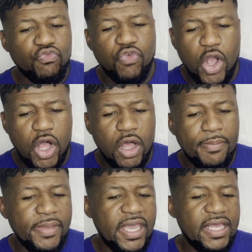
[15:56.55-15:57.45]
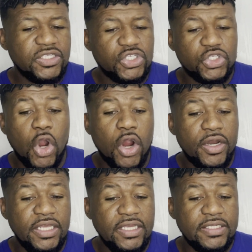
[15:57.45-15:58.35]
rum, and star
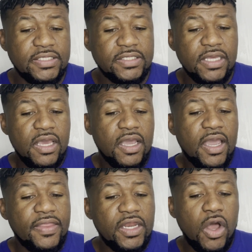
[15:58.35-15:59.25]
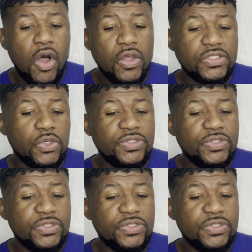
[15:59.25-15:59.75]
anise. And then also